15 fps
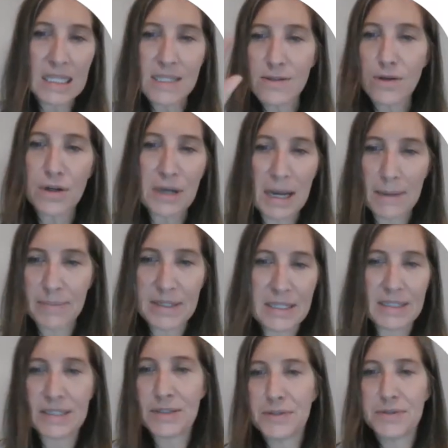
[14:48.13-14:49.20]
this all
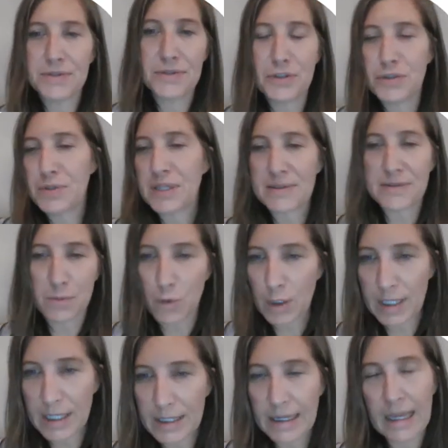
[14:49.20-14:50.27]
happened in
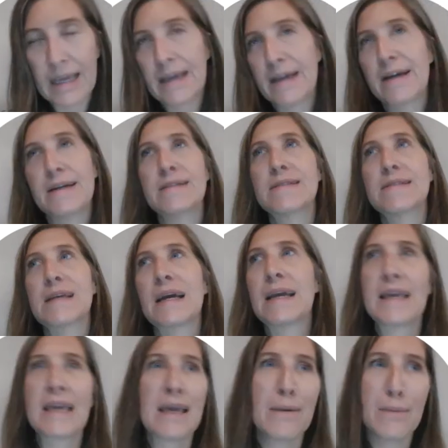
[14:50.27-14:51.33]
2001, and I
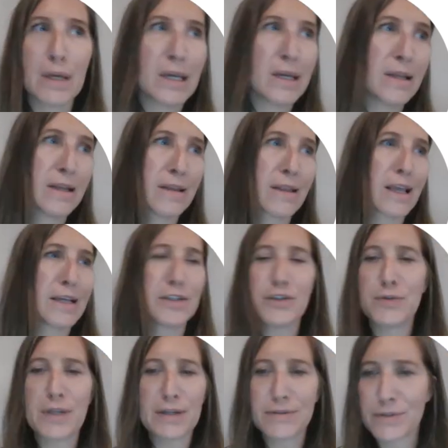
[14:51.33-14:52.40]
came in like
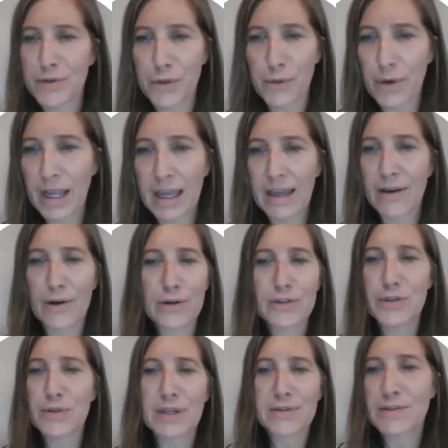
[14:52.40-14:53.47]
2003 or
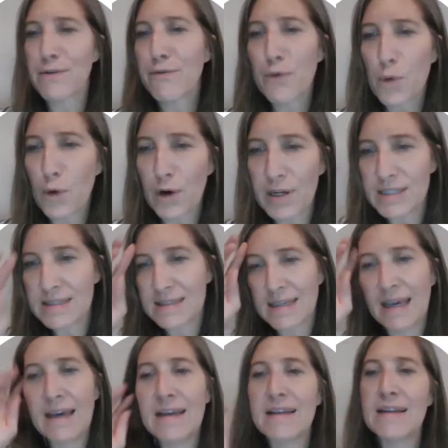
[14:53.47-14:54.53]
2004 and
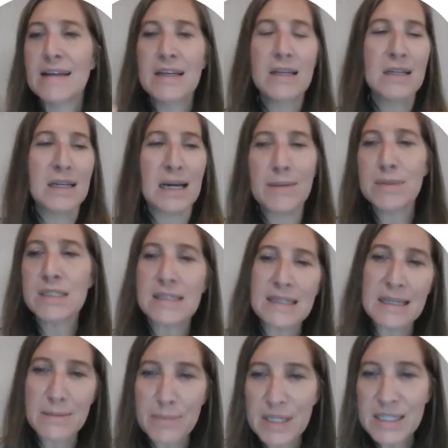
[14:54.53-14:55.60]
said, I'm a
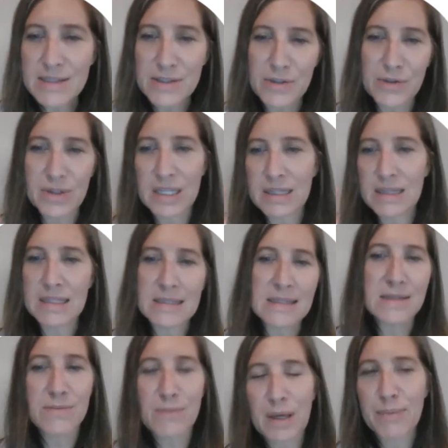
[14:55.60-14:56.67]
DNP student and this
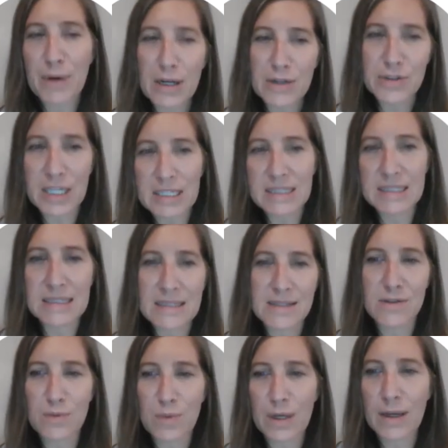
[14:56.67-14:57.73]
is my project and this
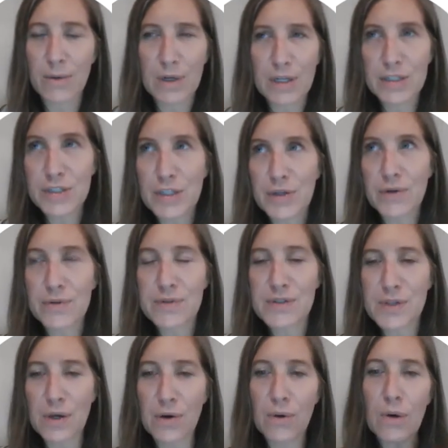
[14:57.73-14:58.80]
is what I want to do.
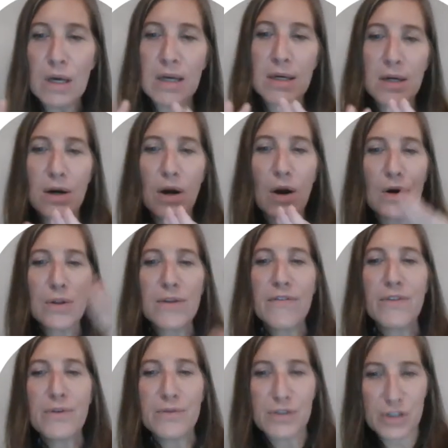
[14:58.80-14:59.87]
So all of
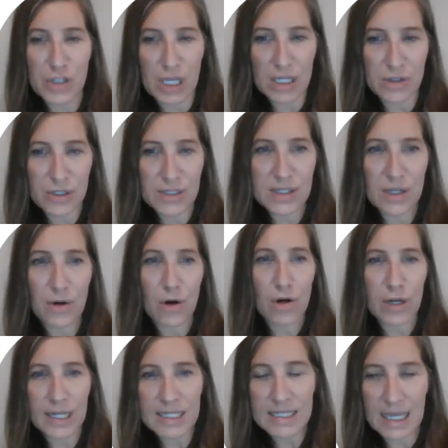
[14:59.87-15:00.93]
those changes had
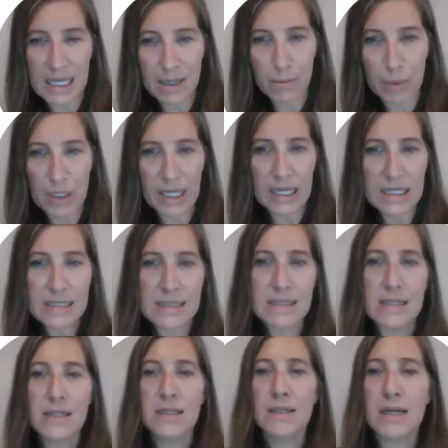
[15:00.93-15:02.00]
already taken place.
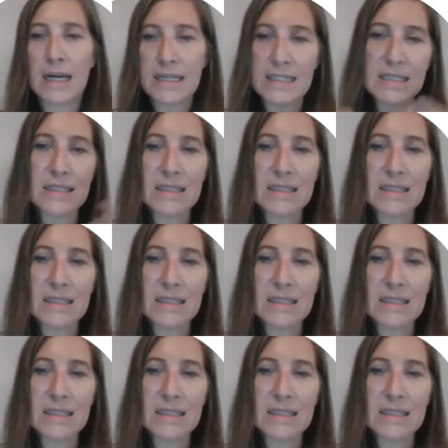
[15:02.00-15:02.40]
I